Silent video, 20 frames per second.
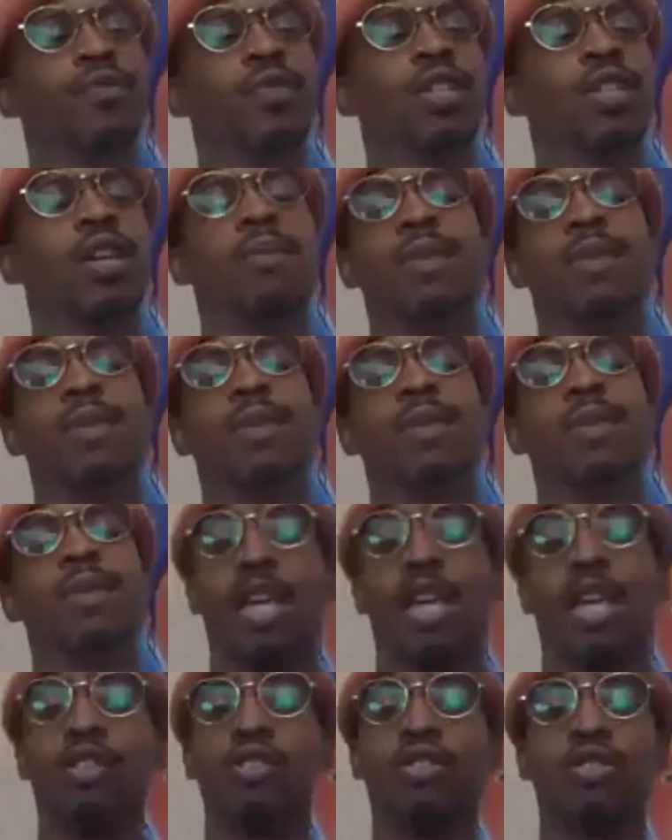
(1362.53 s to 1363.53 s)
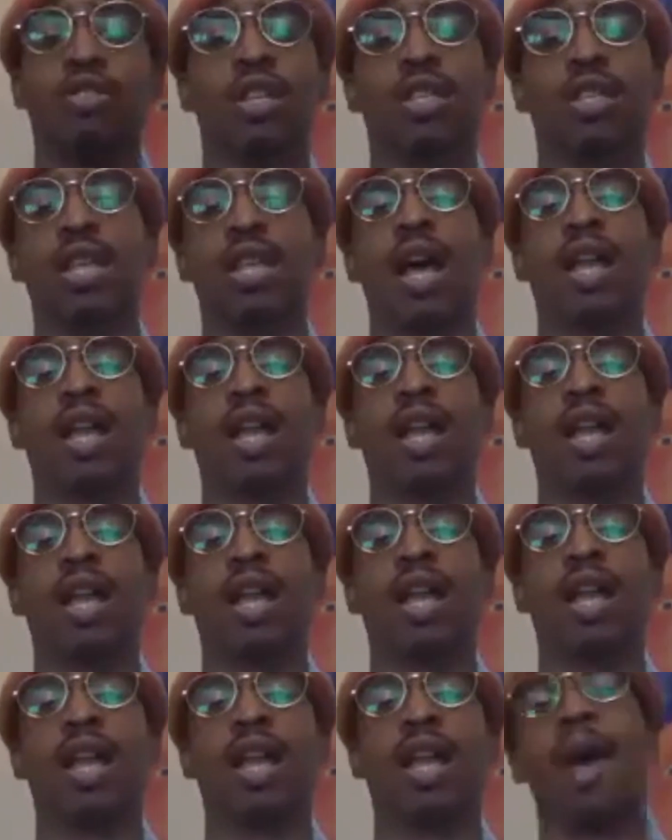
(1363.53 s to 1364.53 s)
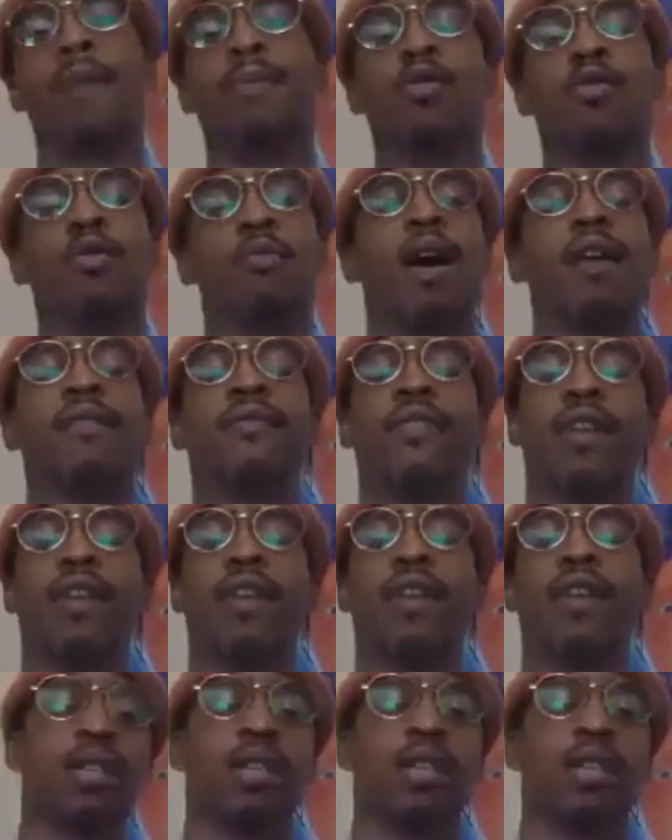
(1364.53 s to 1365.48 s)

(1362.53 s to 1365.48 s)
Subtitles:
something that I think is interesting that I'd like to tap in with my fan base, I